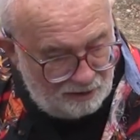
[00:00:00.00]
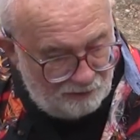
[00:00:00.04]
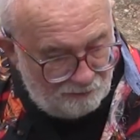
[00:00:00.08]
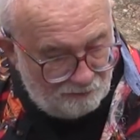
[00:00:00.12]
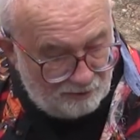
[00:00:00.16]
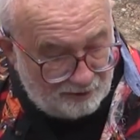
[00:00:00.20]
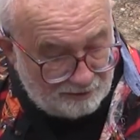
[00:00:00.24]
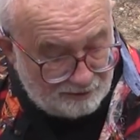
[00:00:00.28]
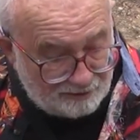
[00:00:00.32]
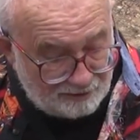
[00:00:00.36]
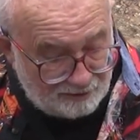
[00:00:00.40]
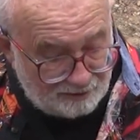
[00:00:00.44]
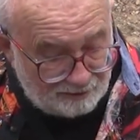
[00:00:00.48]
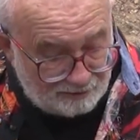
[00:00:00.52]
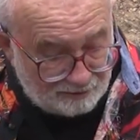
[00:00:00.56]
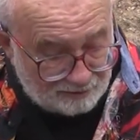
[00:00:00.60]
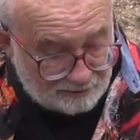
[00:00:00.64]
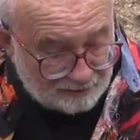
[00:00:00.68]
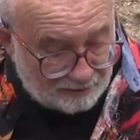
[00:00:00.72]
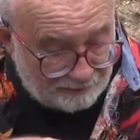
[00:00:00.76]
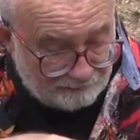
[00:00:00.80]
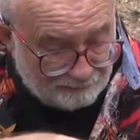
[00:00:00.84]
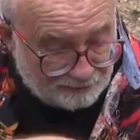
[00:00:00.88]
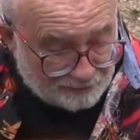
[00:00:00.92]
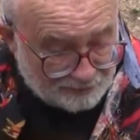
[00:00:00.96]
Rusty
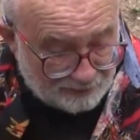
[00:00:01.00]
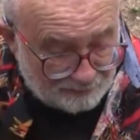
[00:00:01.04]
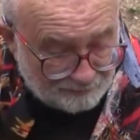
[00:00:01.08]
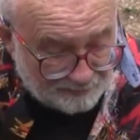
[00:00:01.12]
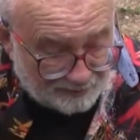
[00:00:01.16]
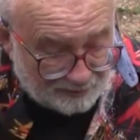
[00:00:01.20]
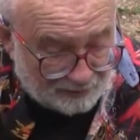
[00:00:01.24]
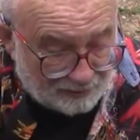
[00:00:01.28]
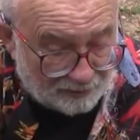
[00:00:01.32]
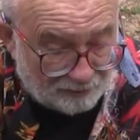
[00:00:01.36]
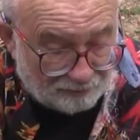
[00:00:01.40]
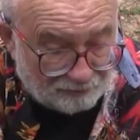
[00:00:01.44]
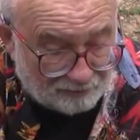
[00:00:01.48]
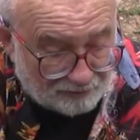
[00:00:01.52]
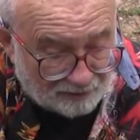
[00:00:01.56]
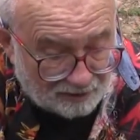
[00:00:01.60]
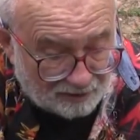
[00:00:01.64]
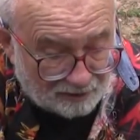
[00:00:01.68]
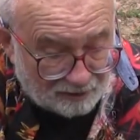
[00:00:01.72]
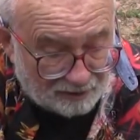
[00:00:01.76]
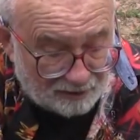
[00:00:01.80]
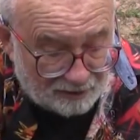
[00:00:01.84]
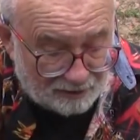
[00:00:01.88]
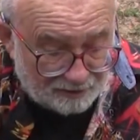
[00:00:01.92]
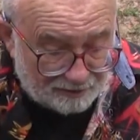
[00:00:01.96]
discovered something
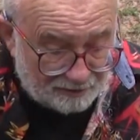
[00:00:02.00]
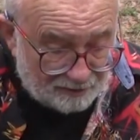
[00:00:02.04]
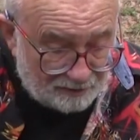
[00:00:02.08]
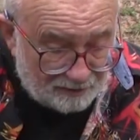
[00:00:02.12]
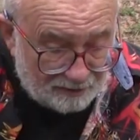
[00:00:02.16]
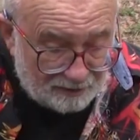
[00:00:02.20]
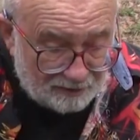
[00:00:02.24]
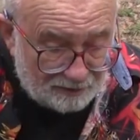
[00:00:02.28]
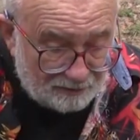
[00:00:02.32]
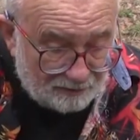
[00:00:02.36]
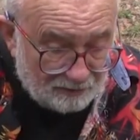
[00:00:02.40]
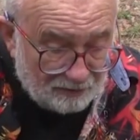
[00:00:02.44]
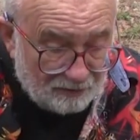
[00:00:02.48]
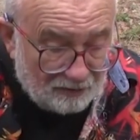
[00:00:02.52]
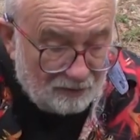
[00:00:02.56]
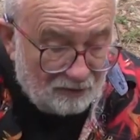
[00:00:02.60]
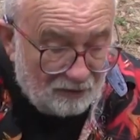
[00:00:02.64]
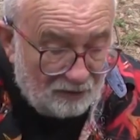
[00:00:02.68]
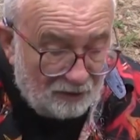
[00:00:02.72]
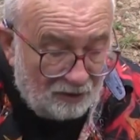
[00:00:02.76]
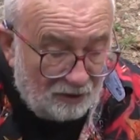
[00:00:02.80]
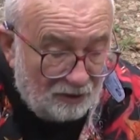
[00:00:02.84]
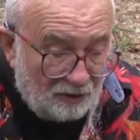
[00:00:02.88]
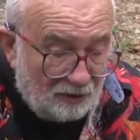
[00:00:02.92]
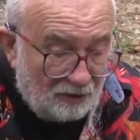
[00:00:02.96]
interesting the other day
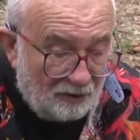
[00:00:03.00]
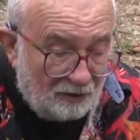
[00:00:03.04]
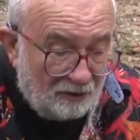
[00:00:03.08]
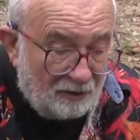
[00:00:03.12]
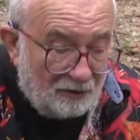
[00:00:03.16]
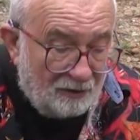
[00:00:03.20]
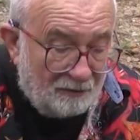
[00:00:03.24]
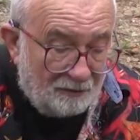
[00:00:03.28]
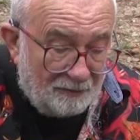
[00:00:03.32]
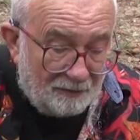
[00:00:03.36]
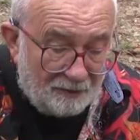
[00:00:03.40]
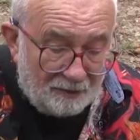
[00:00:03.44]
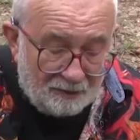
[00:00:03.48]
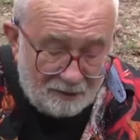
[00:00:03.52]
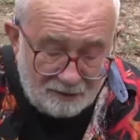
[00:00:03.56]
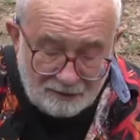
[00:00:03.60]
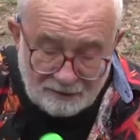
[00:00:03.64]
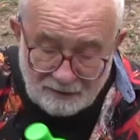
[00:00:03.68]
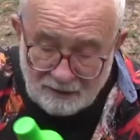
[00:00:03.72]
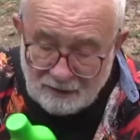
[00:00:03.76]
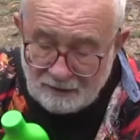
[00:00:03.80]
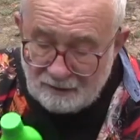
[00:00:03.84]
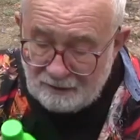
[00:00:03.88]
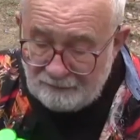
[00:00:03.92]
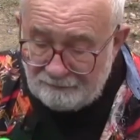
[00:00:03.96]
that I
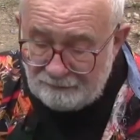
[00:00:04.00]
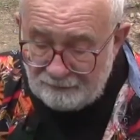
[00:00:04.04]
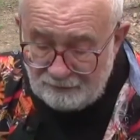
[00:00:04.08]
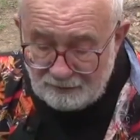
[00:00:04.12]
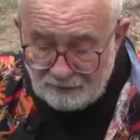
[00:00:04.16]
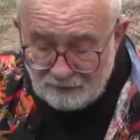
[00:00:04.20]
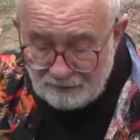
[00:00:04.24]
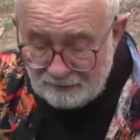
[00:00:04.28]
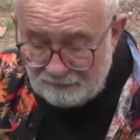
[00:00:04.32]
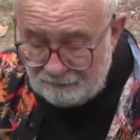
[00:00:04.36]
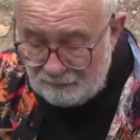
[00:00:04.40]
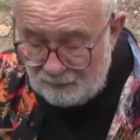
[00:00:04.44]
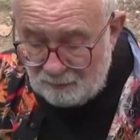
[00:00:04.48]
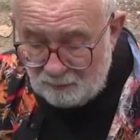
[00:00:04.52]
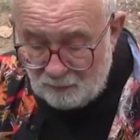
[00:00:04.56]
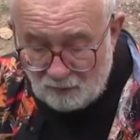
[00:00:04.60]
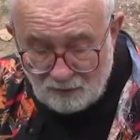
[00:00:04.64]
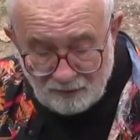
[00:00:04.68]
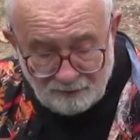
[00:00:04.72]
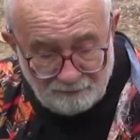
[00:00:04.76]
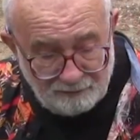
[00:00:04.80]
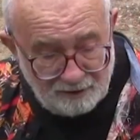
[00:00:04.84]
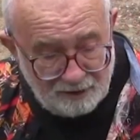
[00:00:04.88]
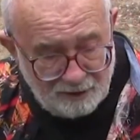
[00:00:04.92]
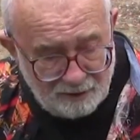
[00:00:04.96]
totally forgot
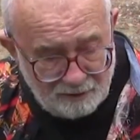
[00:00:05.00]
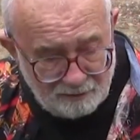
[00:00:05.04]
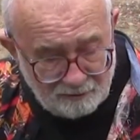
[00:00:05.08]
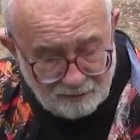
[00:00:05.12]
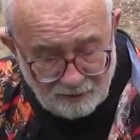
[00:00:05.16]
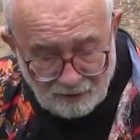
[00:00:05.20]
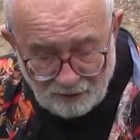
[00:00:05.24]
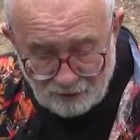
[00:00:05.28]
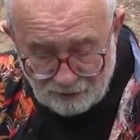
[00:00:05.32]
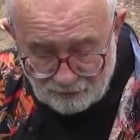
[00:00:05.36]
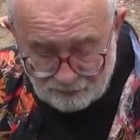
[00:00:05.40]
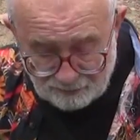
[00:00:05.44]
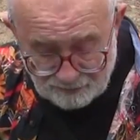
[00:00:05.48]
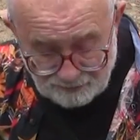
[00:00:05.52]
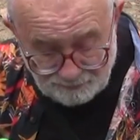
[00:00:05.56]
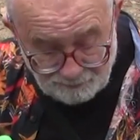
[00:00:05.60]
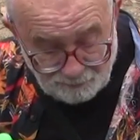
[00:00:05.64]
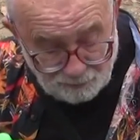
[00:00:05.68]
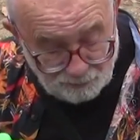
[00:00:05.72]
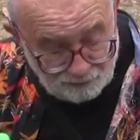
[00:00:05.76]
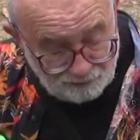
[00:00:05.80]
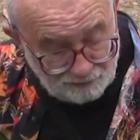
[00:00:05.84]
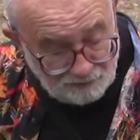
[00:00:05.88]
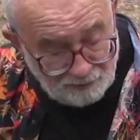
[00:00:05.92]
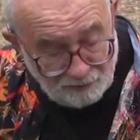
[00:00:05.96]
what the alcohol was
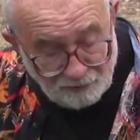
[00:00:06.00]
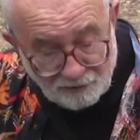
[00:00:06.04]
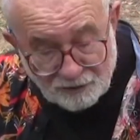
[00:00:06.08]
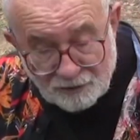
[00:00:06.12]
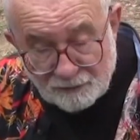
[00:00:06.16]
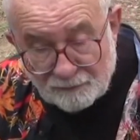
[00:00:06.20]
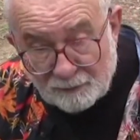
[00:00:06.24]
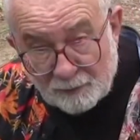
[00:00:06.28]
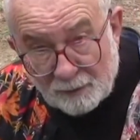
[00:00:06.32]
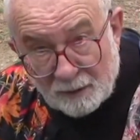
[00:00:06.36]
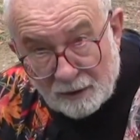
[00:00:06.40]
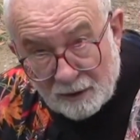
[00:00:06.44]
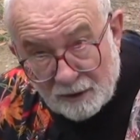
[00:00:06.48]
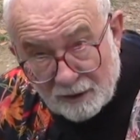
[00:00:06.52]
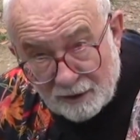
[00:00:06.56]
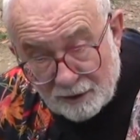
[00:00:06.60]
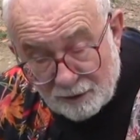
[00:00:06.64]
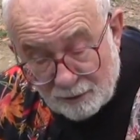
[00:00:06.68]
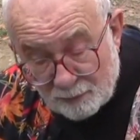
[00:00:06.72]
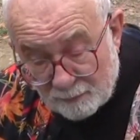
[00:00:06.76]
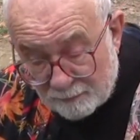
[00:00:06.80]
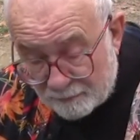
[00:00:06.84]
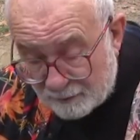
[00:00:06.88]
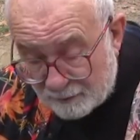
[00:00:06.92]
for. It's not just for cleaning your